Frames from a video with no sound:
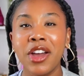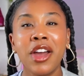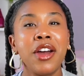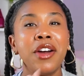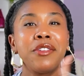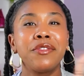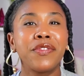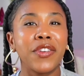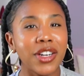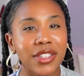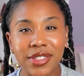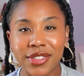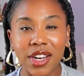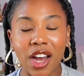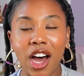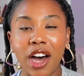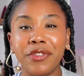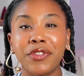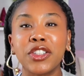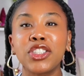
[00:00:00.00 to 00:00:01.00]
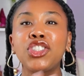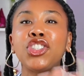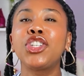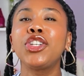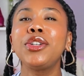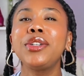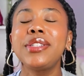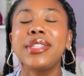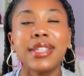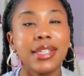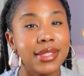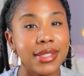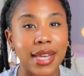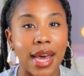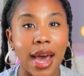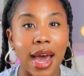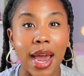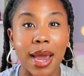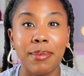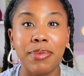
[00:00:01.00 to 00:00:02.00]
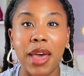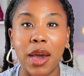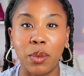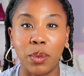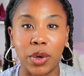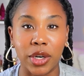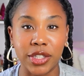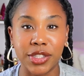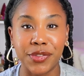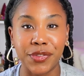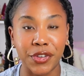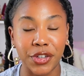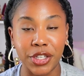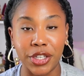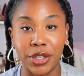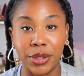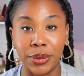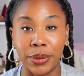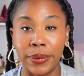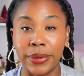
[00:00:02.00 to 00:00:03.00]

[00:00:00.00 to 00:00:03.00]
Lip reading: First off, choose a time that works for you.